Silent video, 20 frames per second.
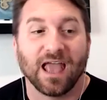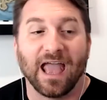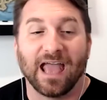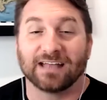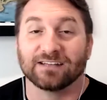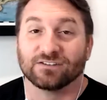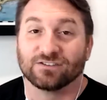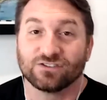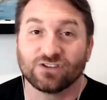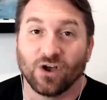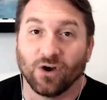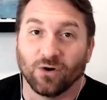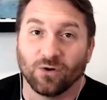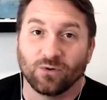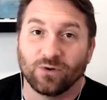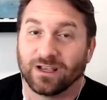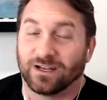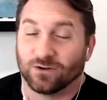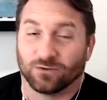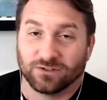And
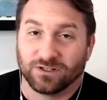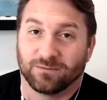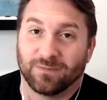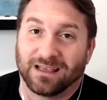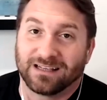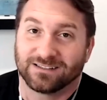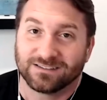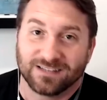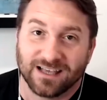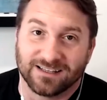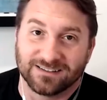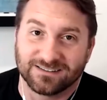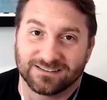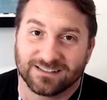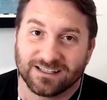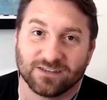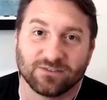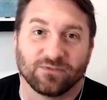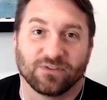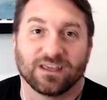so it only makes
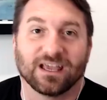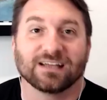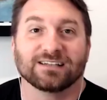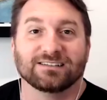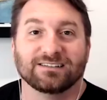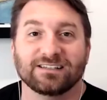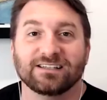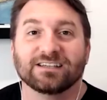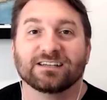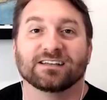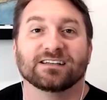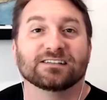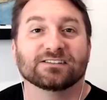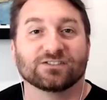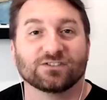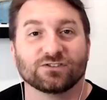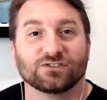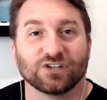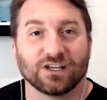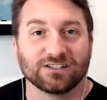sense if the idea
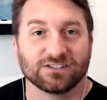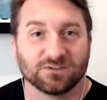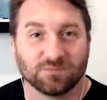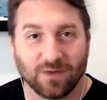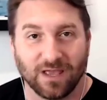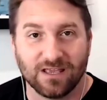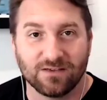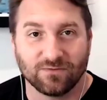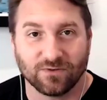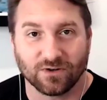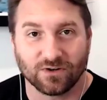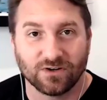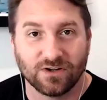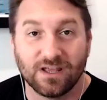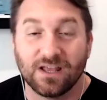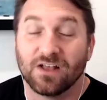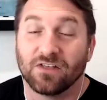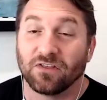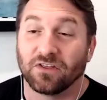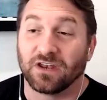is to change his behavior
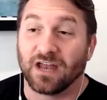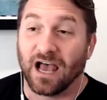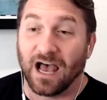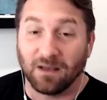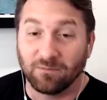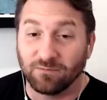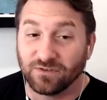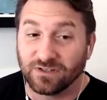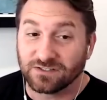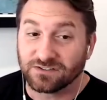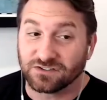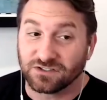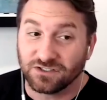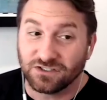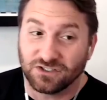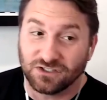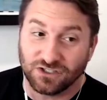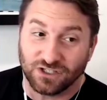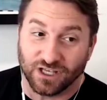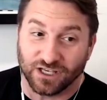that
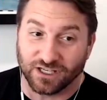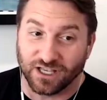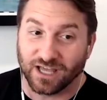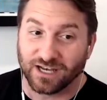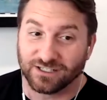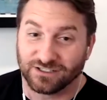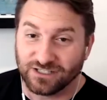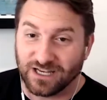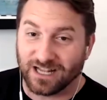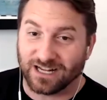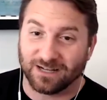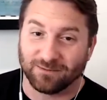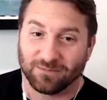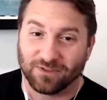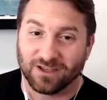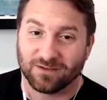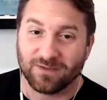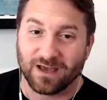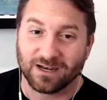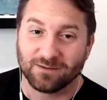obviously you got to jack up
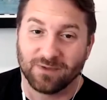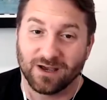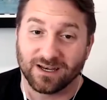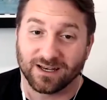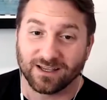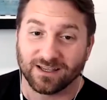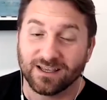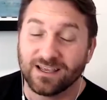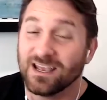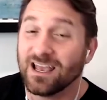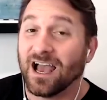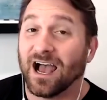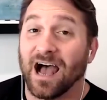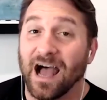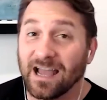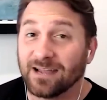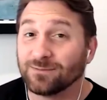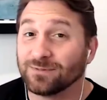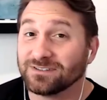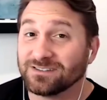the amount of money.
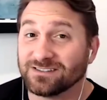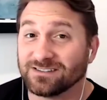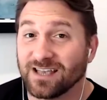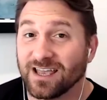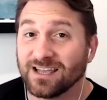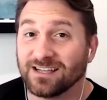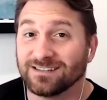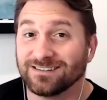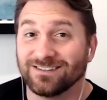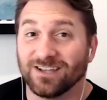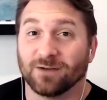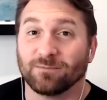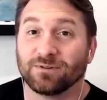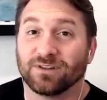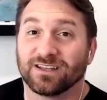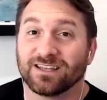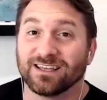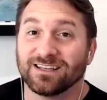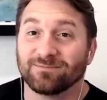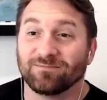I would say
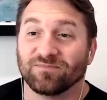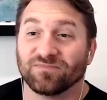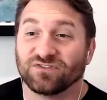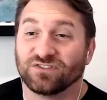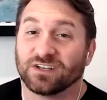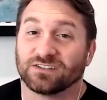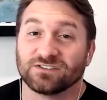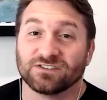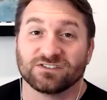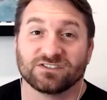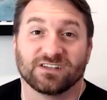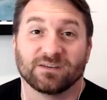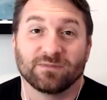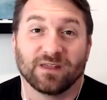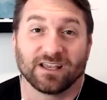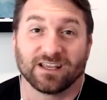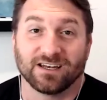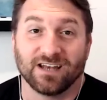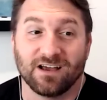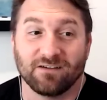doubling it doesn't seem
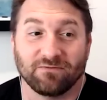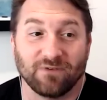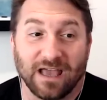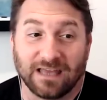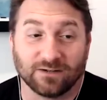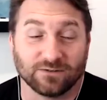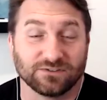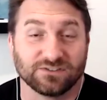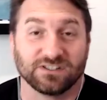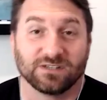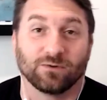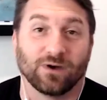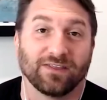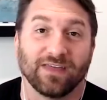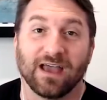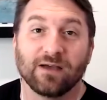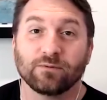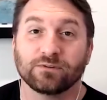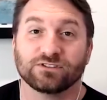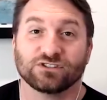like enough. I don't see why
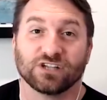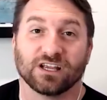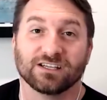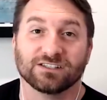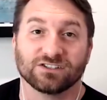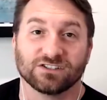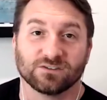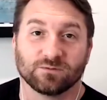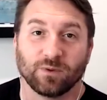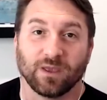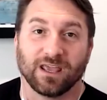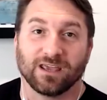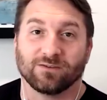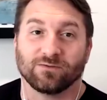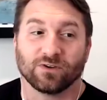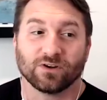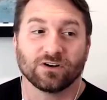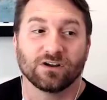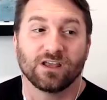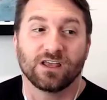that would change his
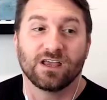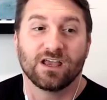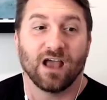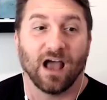behavior.